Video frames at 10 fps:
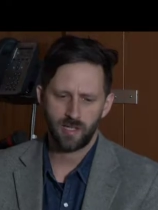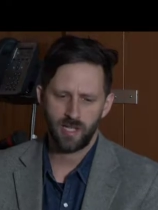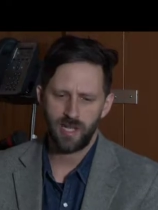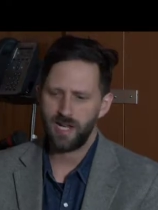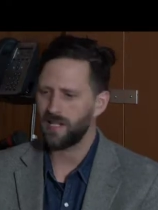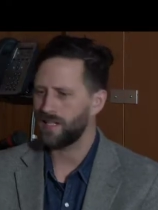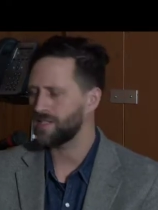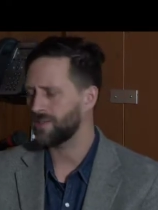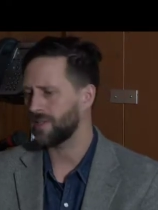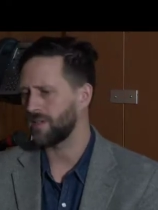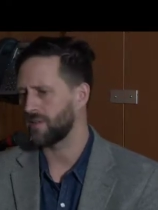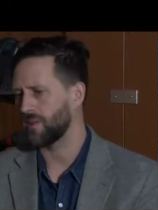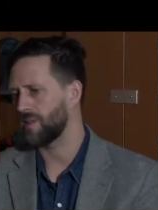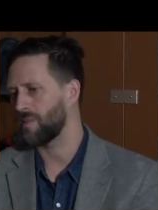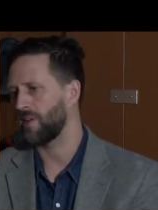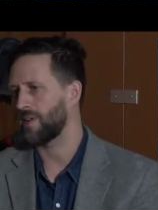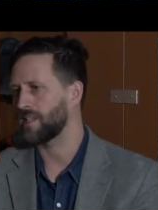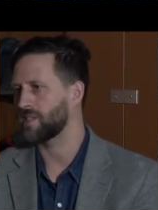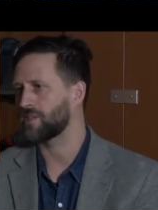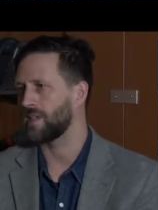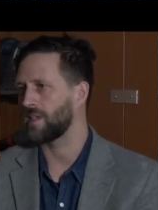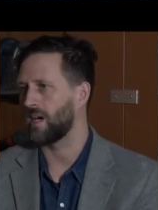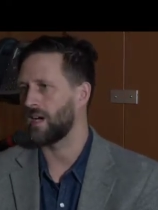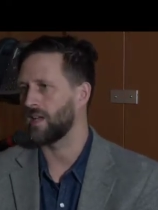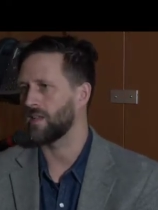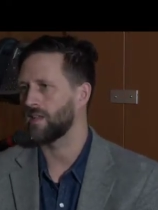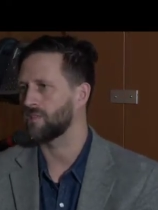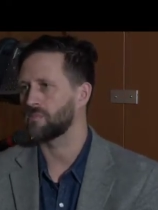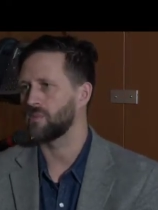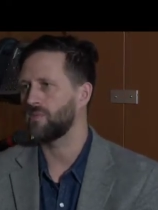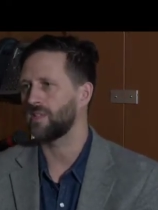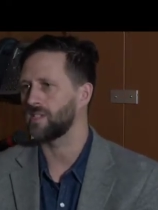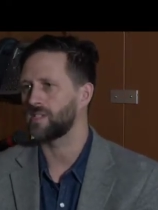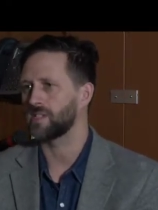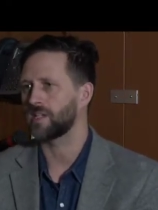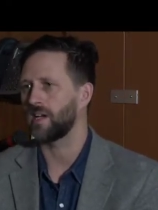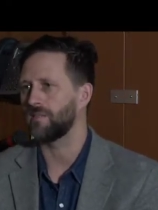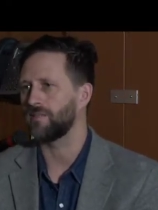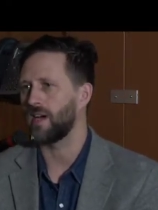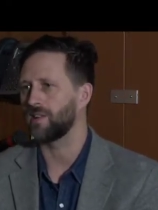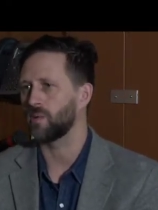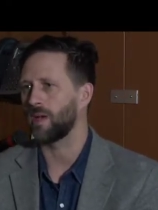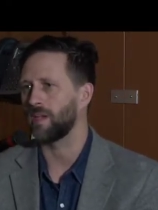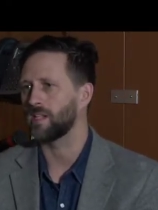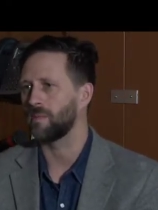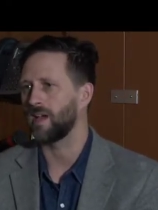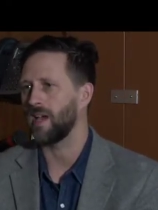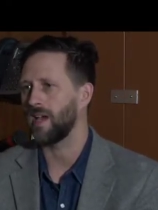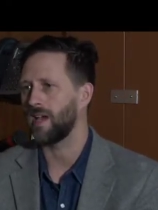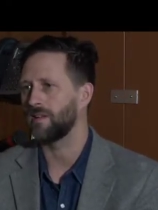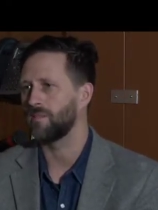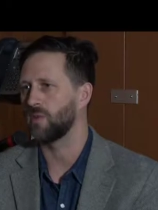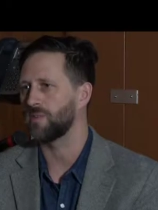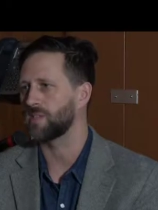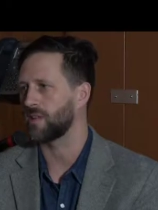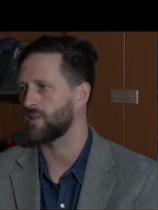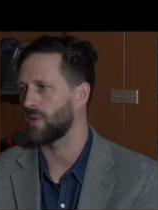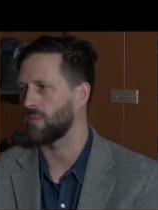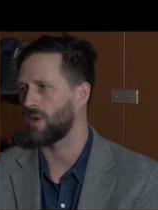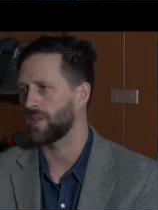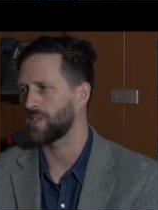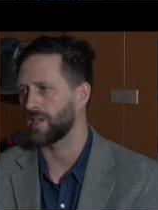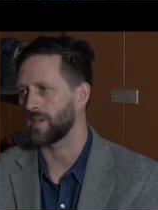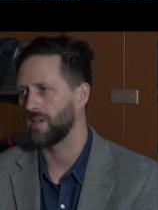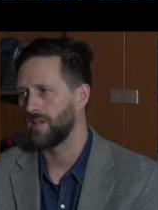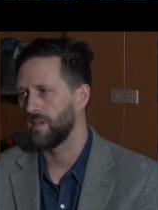Canadian history or North American history, those movies just kind of find their way into my head, movies that I grew up watching.